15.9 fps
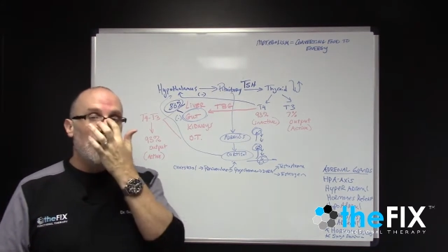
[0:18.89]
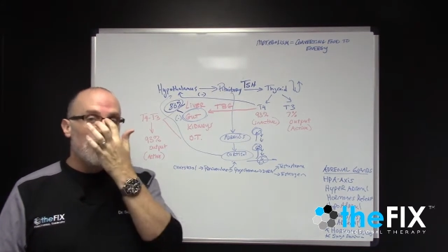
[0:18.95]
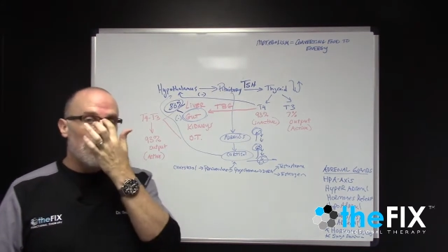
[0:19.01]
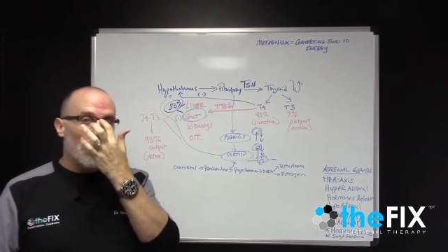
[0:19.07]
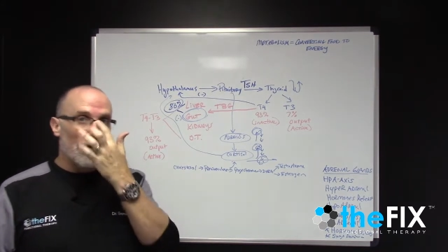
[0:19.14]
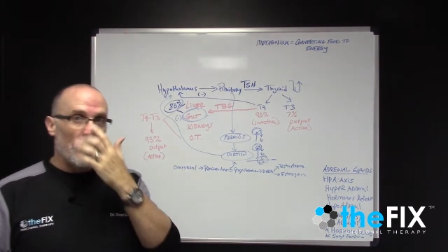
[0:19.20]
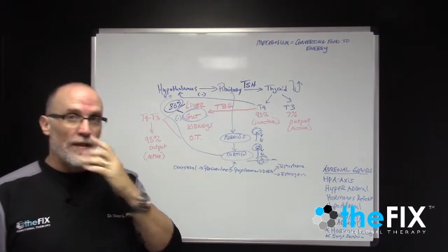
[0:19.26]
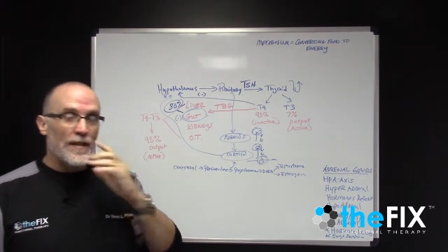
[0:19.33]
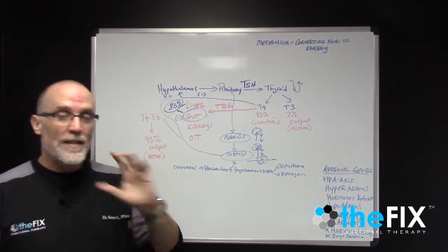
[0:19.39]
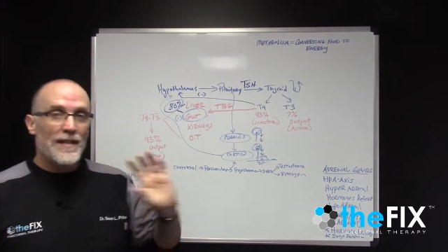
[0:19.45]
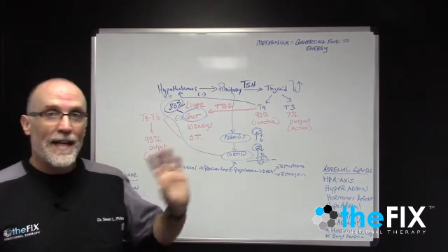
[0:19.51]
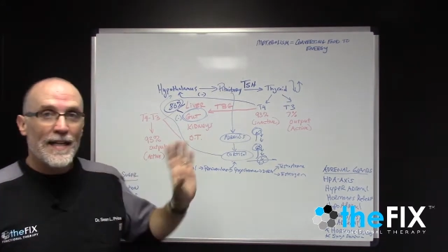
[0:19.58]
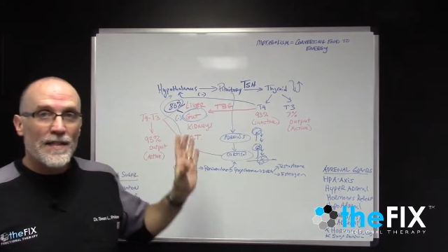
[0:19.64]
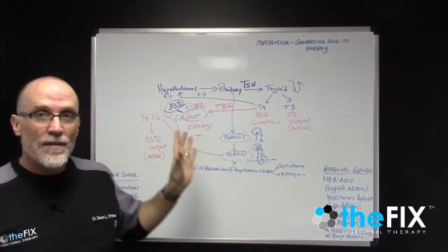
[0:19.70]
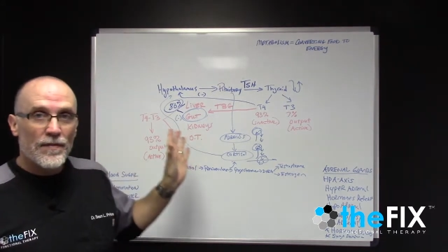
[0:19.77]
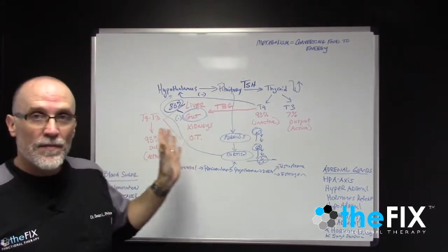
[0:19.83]
So in this
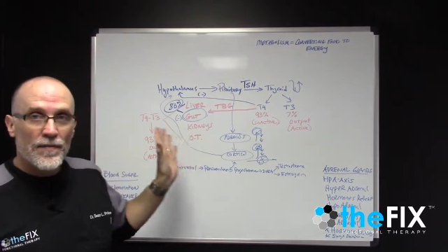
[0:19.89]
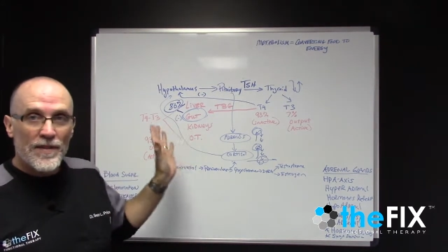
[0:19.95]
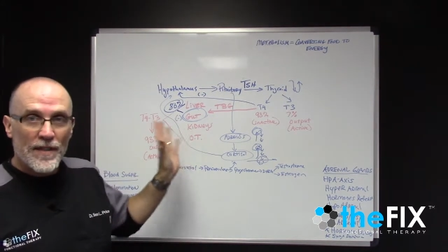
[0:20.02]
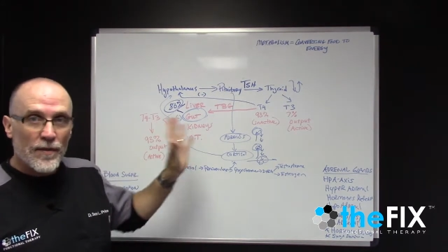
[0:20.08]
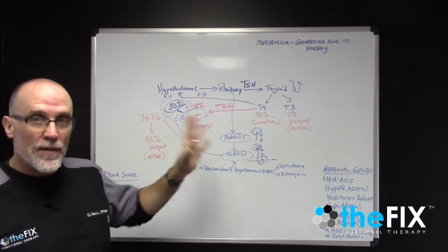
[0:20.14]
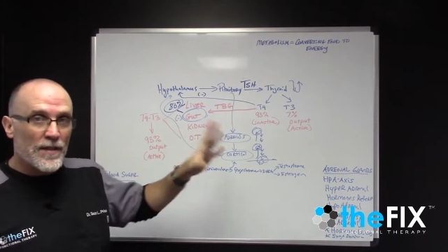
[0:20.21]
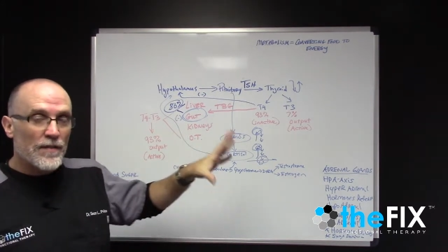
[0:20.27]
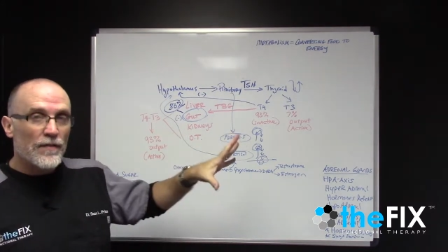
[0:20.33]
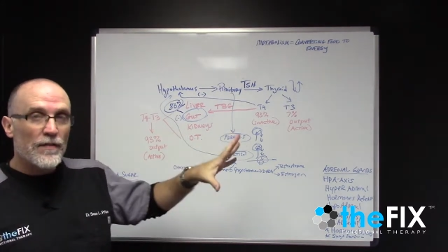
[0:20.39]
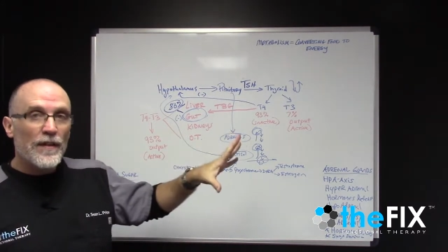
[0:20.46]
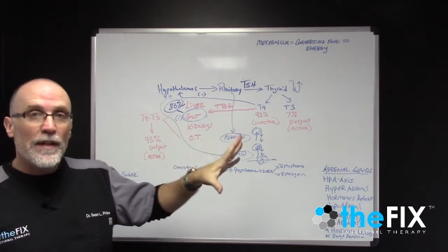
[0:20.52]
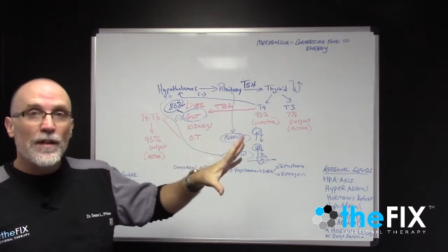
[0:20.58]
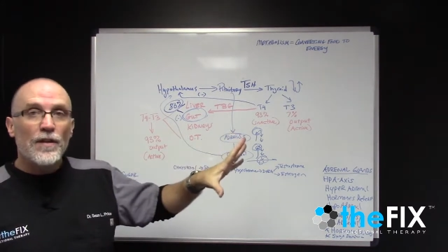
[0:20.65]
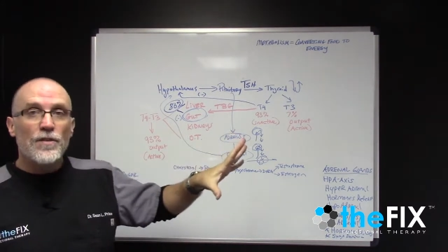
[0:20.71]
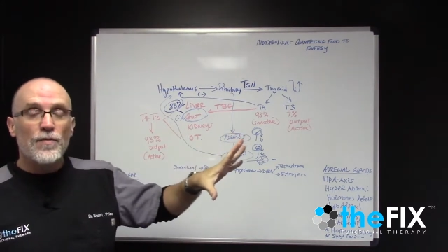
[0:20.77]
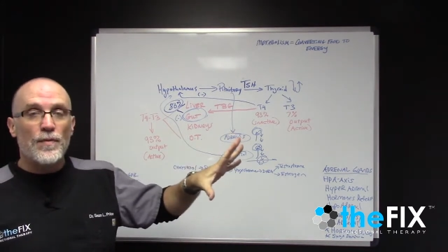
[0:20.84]
last series of
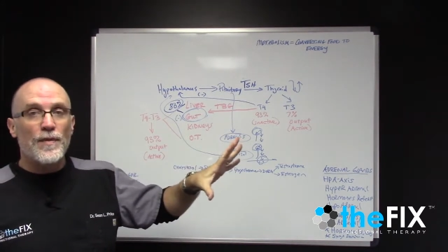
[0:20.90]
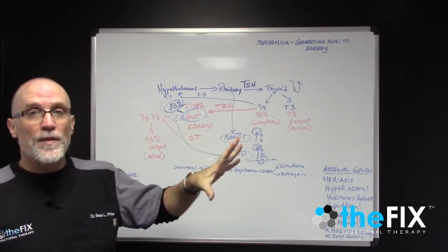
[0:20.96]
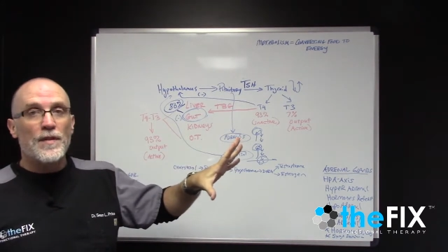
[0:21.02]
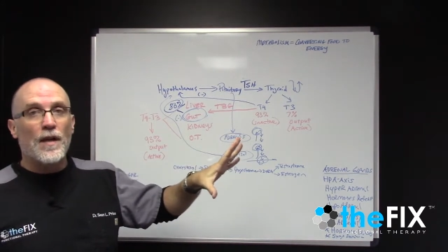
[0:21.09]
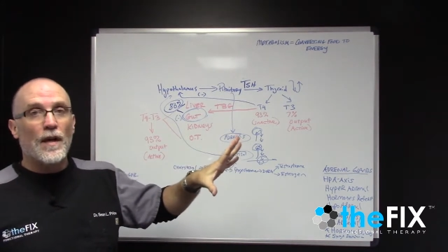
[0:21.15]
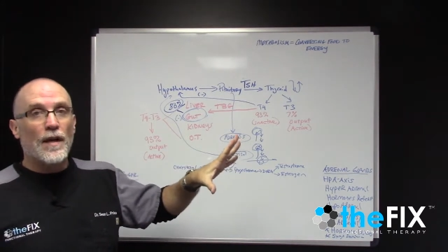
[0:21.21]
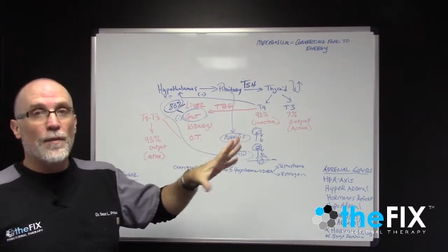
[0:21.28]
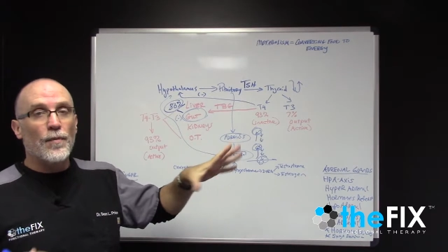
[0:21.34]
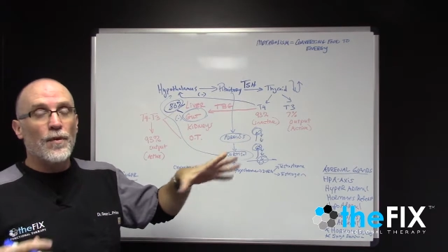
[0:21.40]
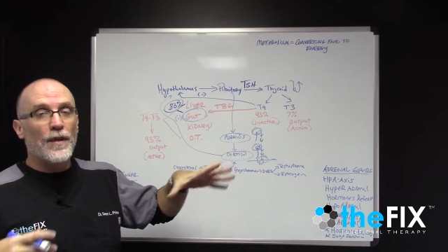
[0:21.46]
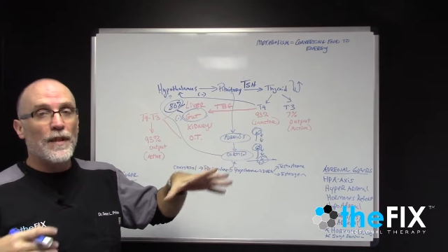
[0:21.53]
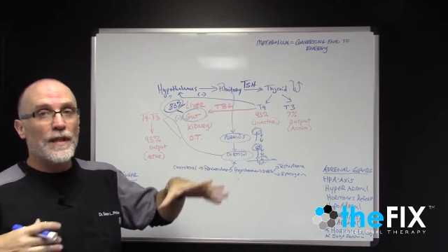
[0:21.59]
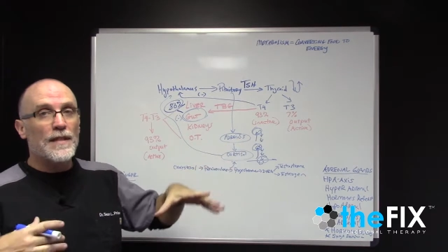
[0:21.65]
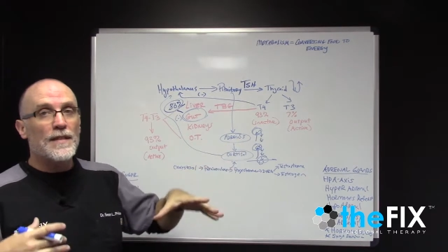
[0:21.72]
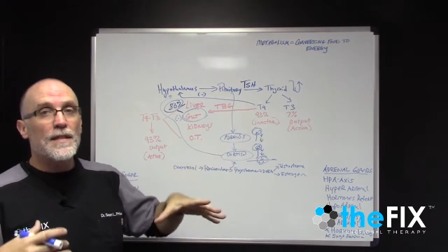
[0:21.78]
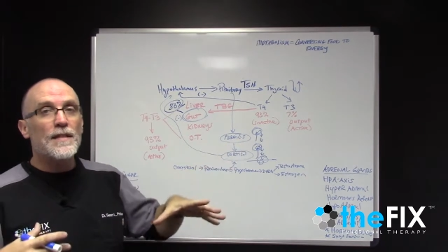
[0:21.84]
videos, we've been talking
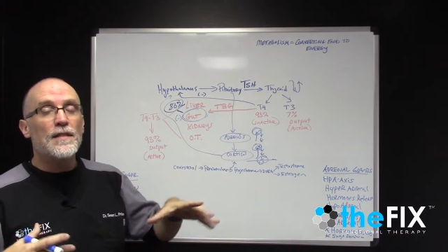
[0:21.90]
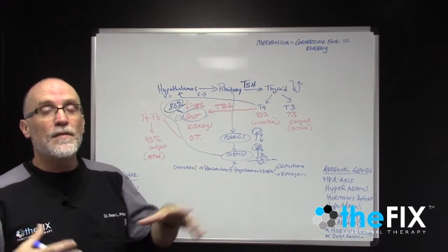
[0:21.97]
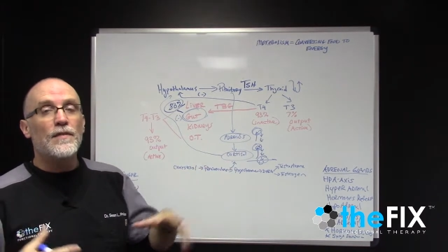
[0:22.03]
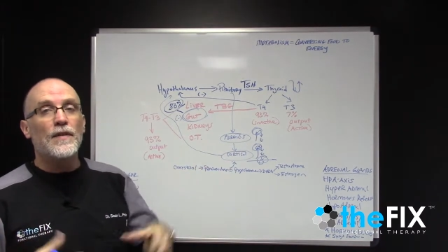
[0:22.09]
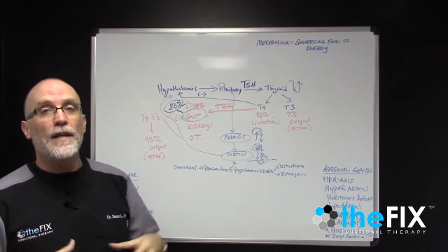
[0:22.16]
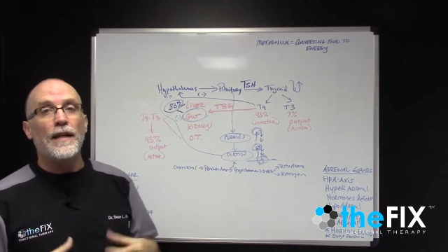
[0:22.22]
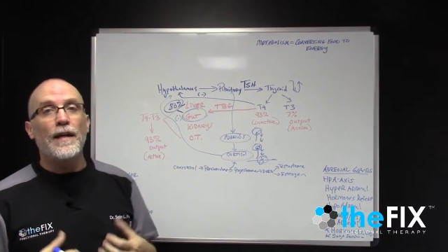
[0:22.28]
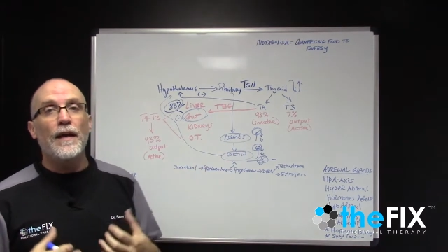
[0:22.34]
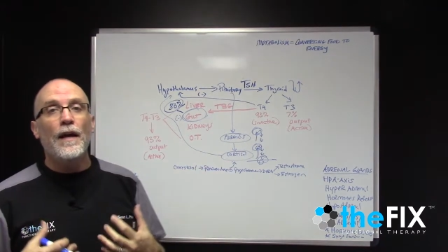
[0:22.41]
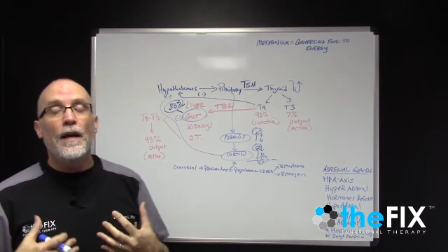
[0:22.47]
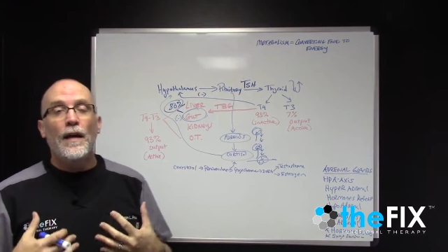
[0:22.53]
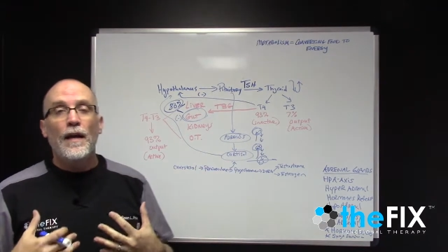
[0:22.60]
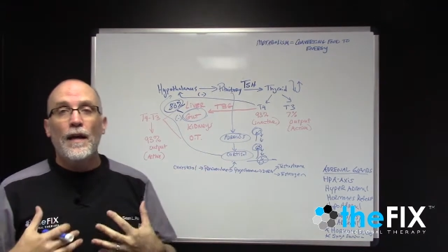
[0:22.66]
pretty extensively